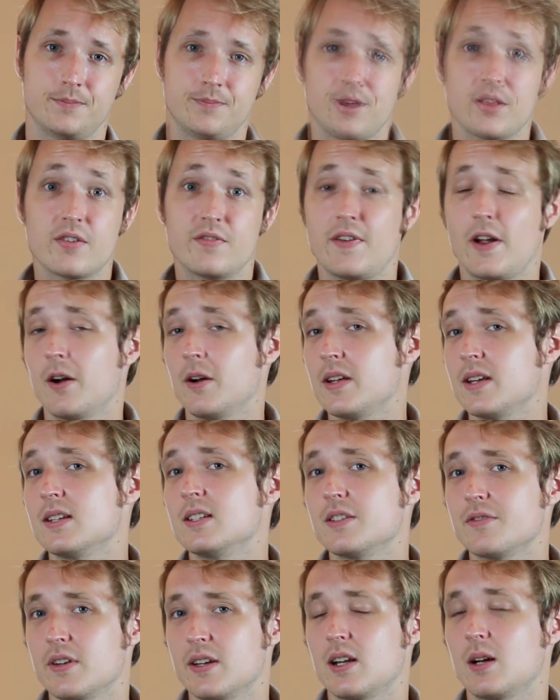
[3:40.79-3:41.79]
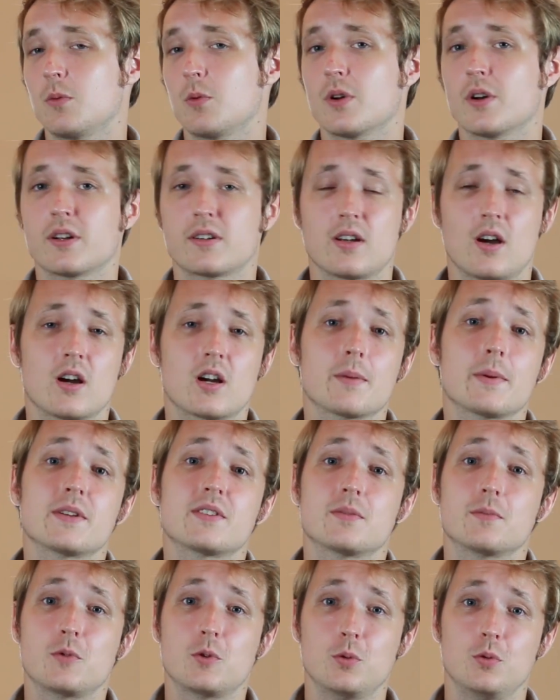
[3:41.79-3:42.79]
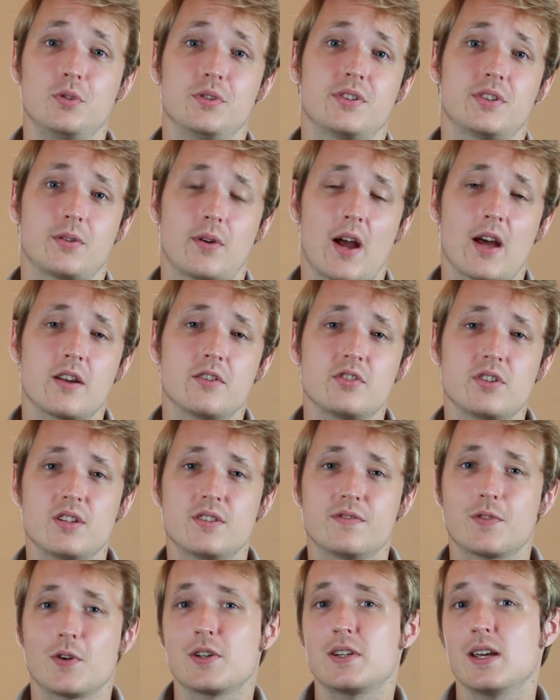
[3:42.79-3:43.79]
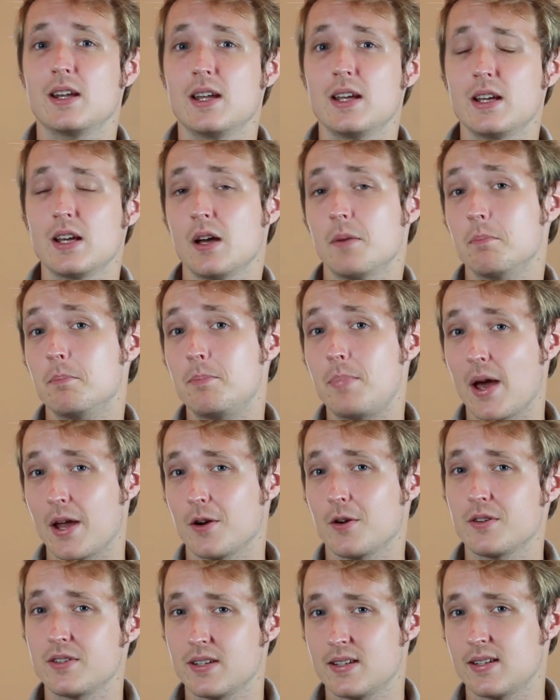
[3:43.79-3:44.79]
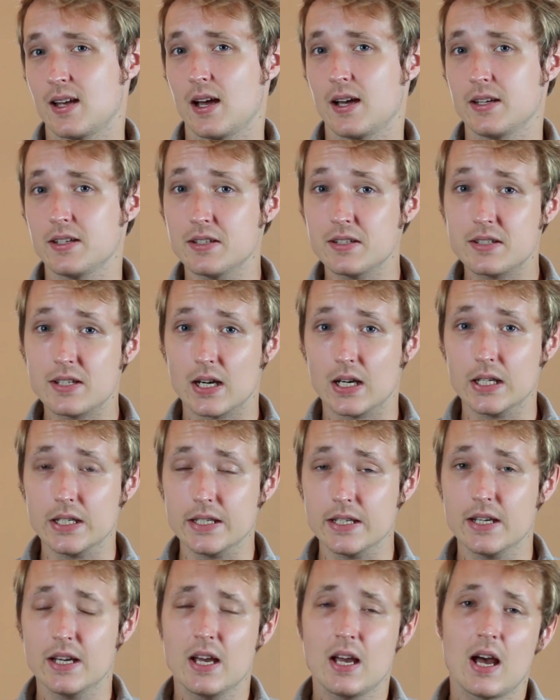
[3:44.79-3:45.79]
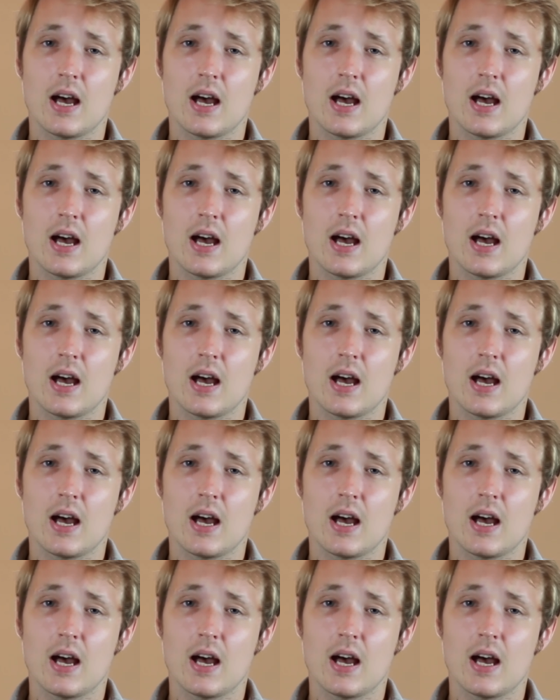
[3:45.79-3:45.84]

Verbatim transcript: At the very end of it, we're gonna talk about some cool strategies for getting better design done,